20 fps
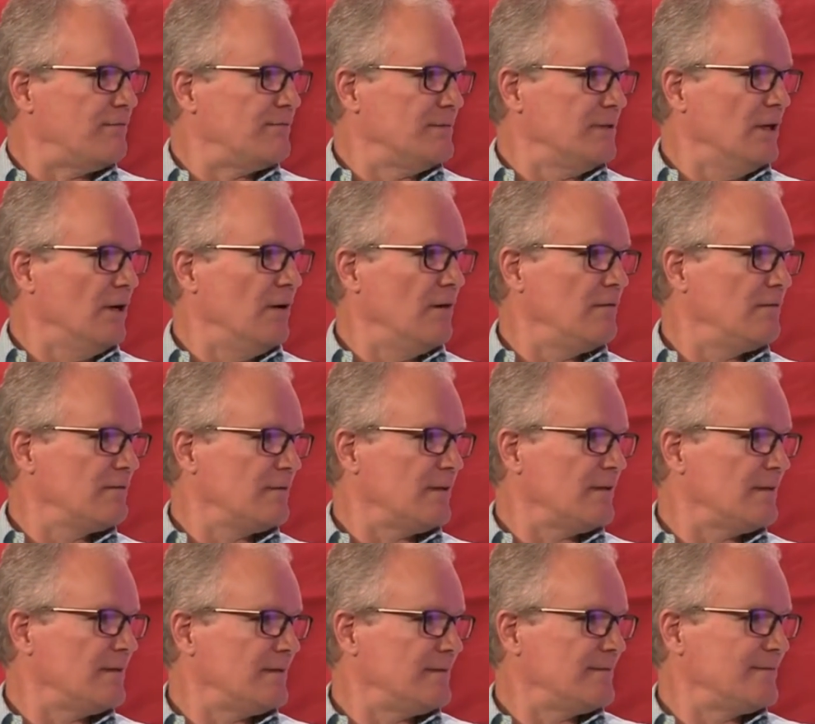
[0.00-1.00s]
You know,
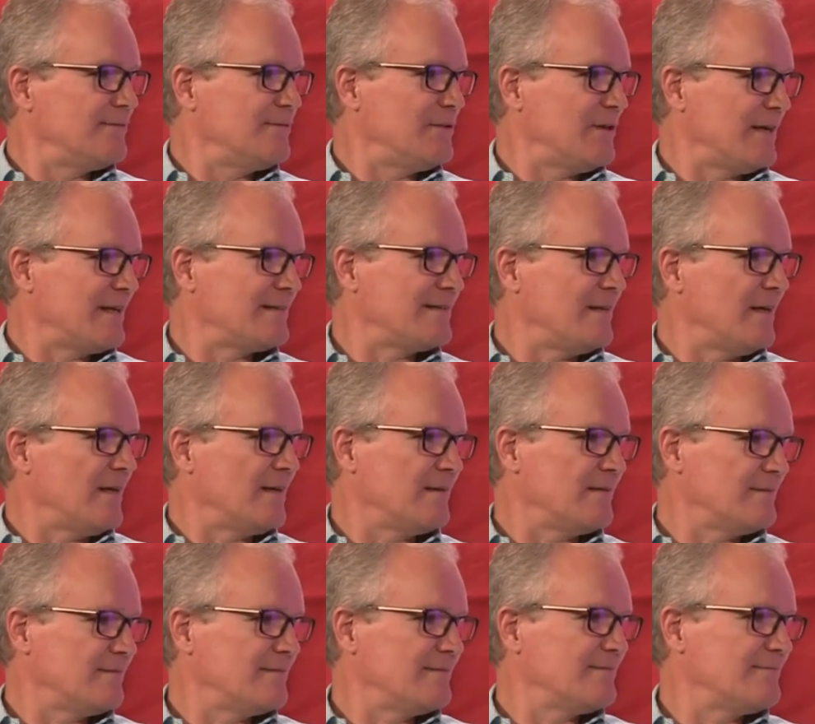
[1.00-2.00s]
they when
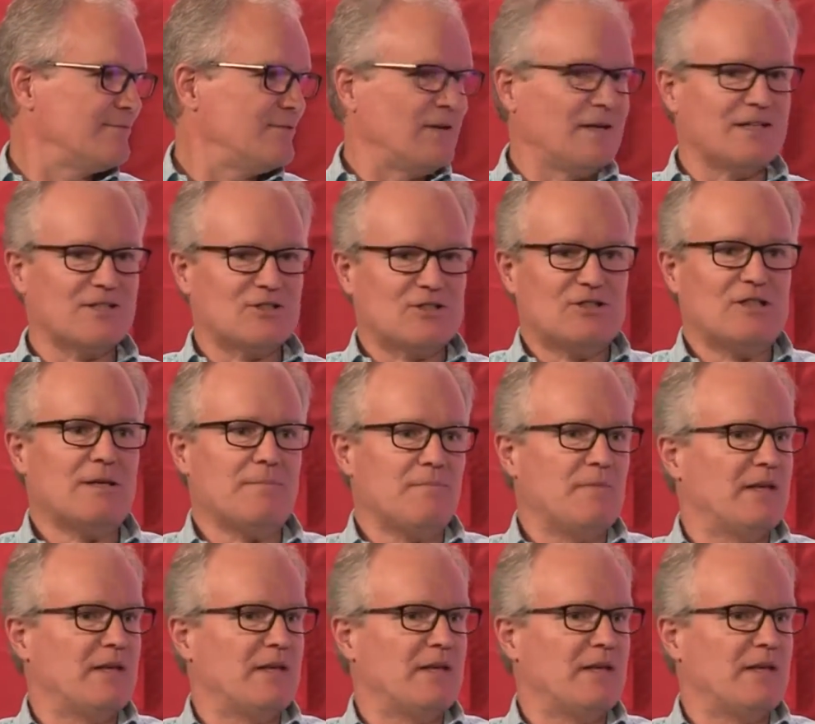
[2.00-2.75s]
I sleep,